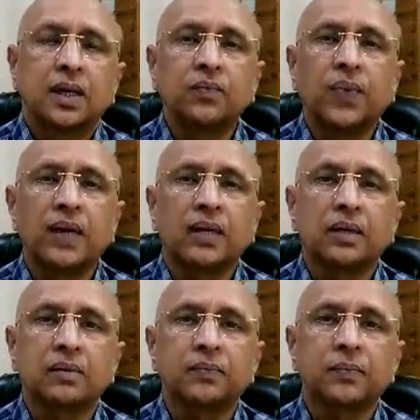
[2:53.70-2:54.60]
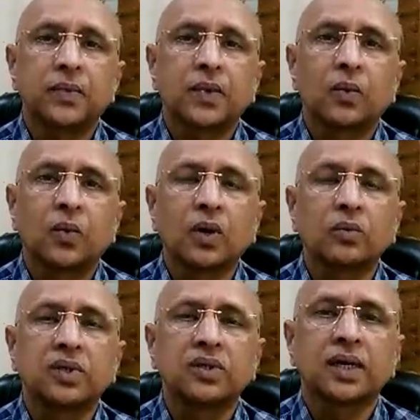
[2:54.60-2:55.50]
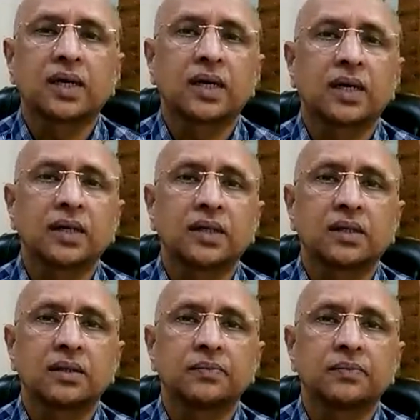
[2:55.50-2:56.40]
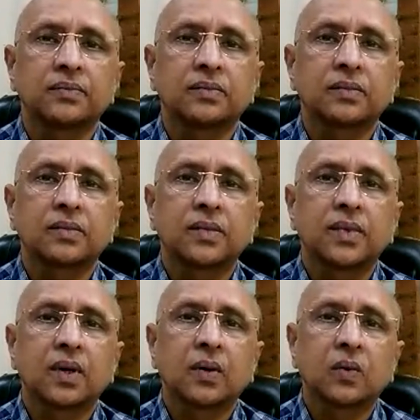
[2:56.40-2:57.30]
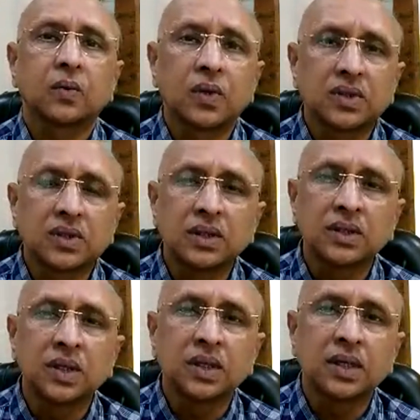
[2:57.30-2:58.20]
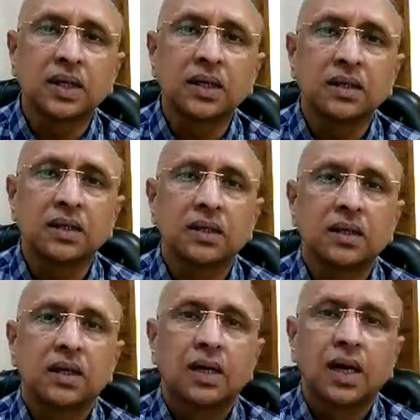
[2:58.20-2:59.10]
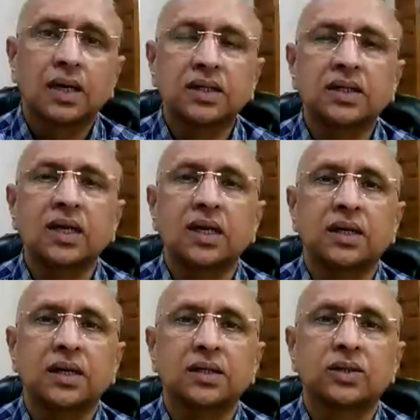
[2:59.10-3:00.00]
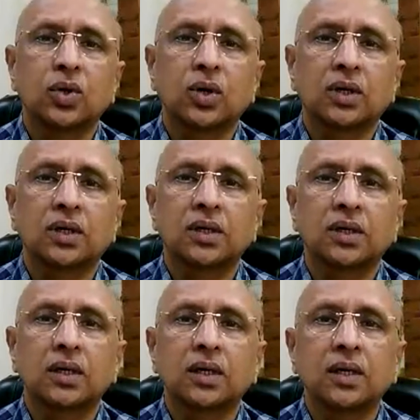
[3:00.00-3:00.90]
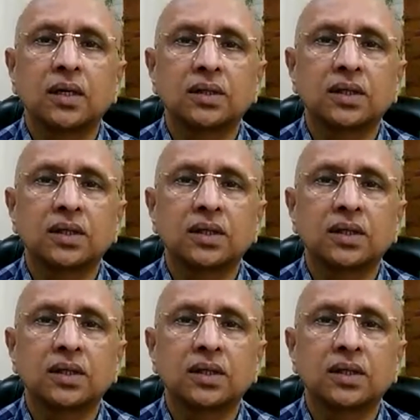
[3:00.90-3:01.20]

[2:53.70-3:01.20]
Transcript: In fact, one of the psychiatrists was consulted, and still he is not in a